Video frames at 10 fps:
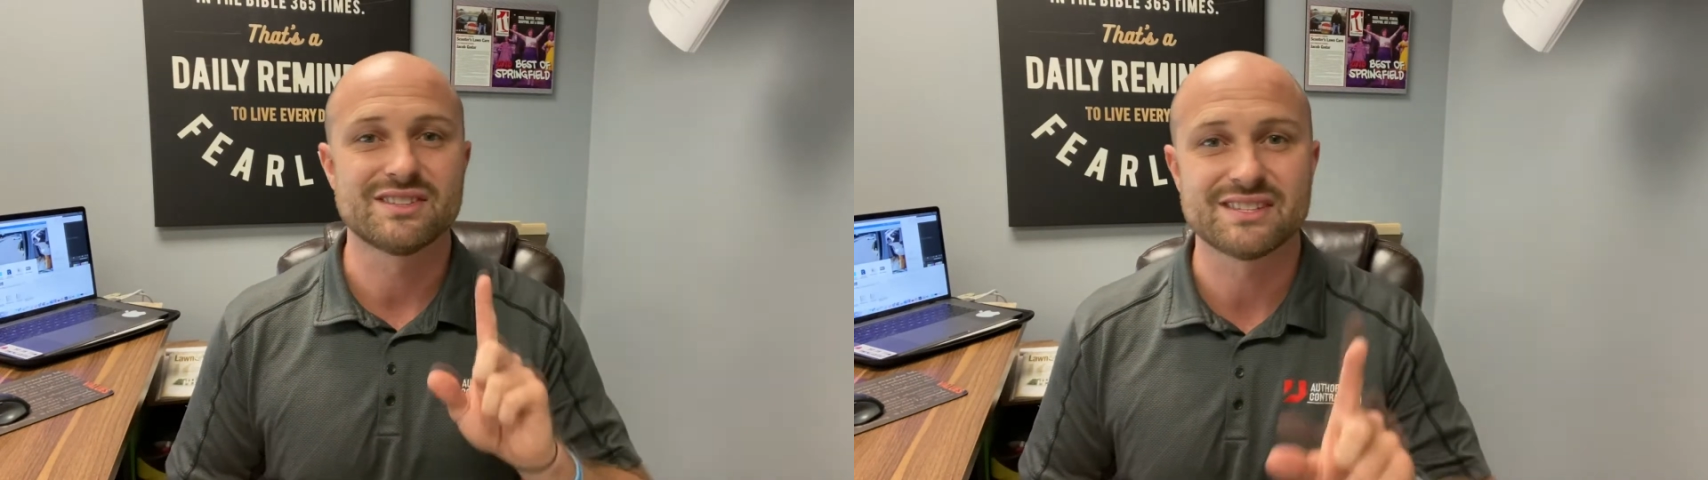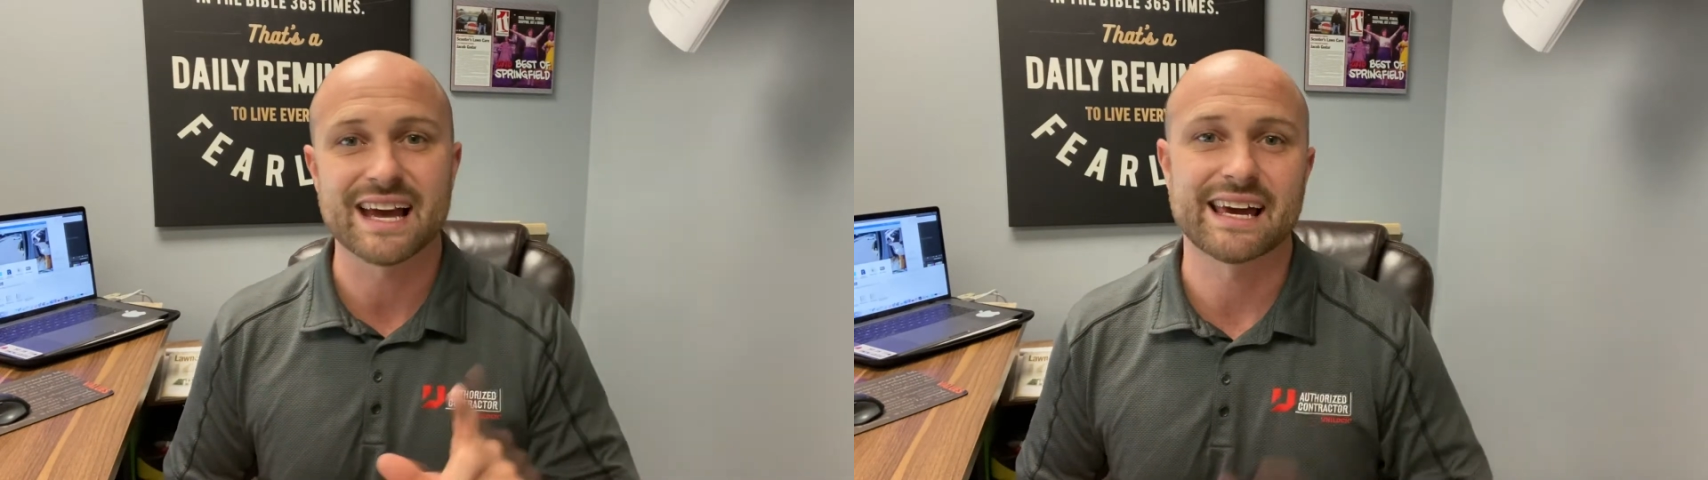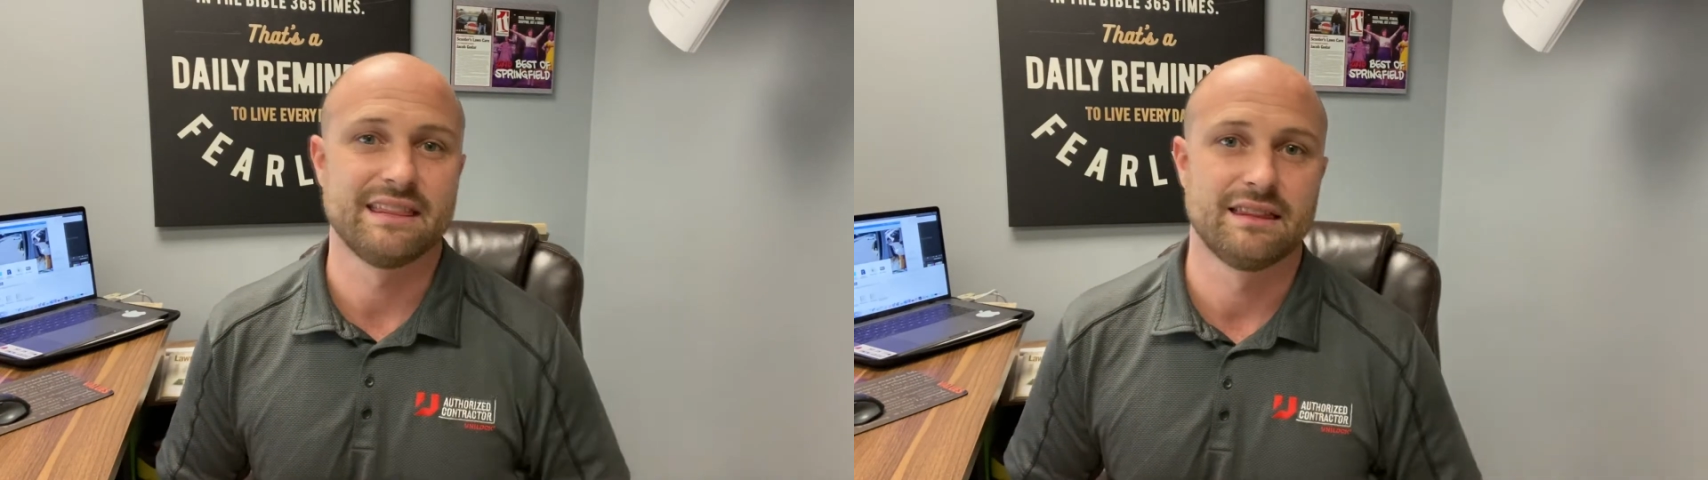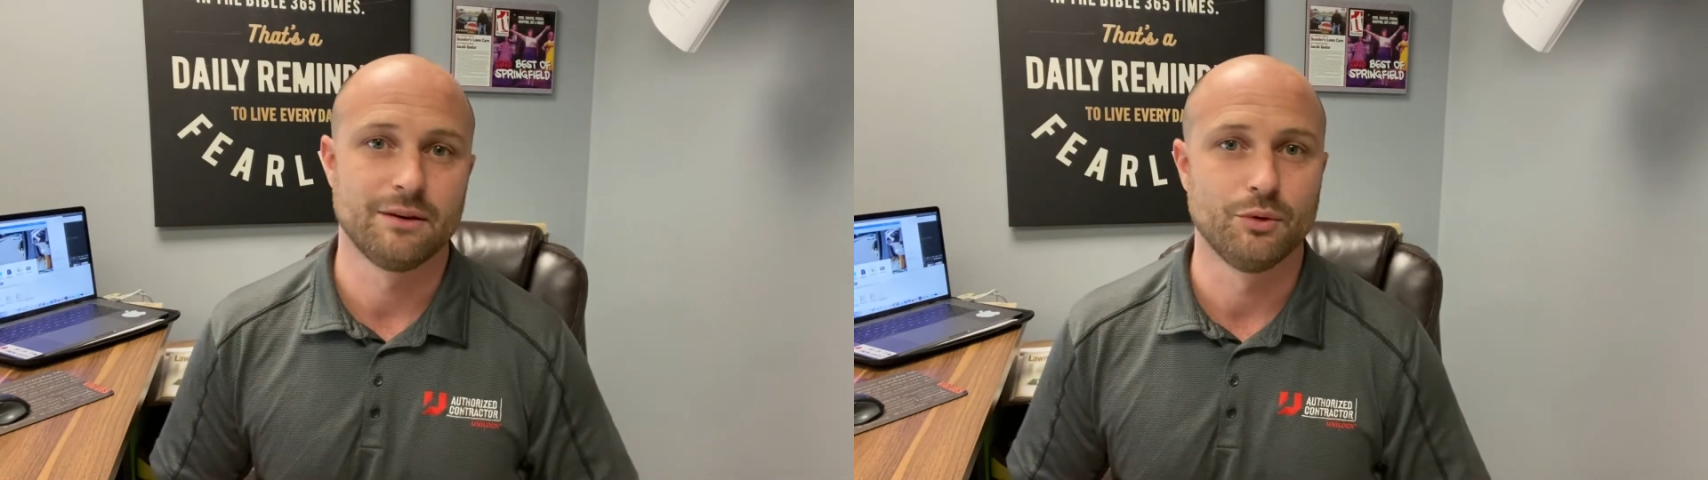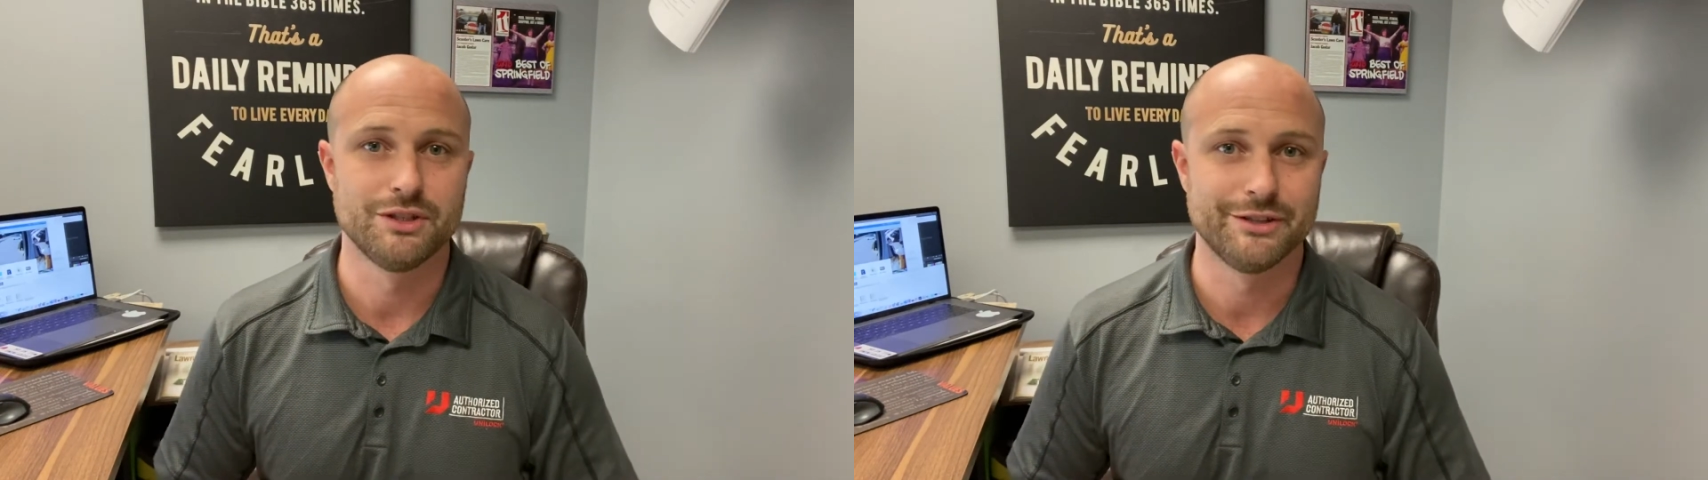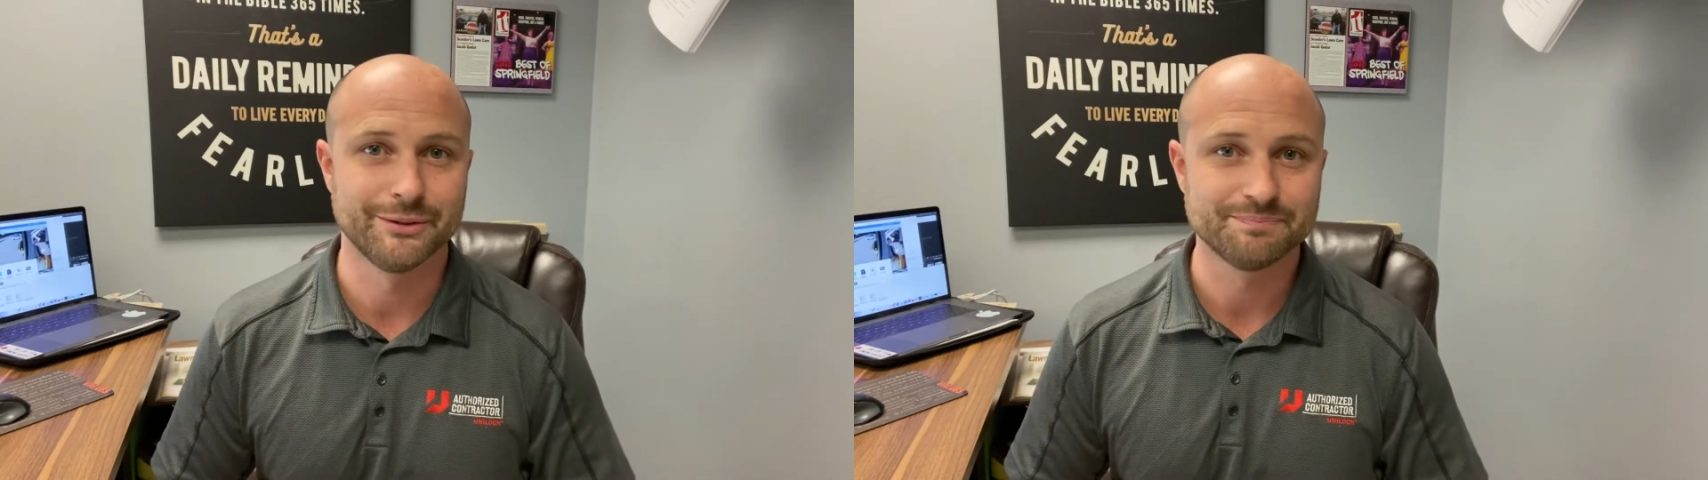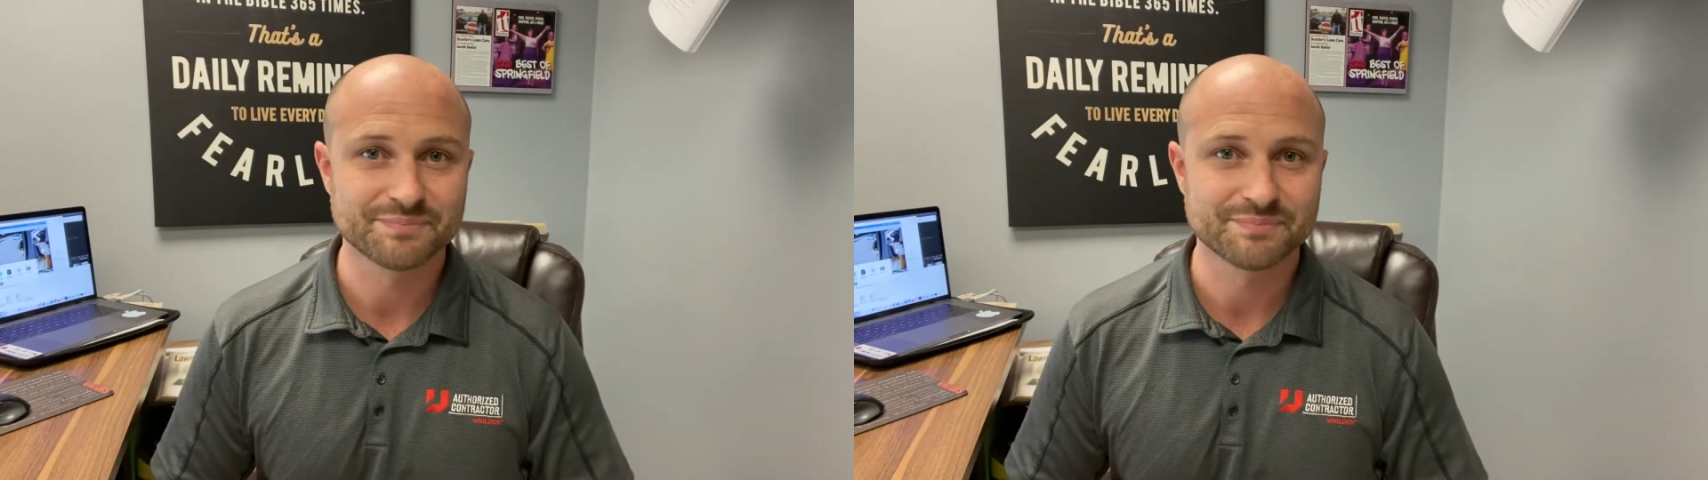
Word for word: second thing we do.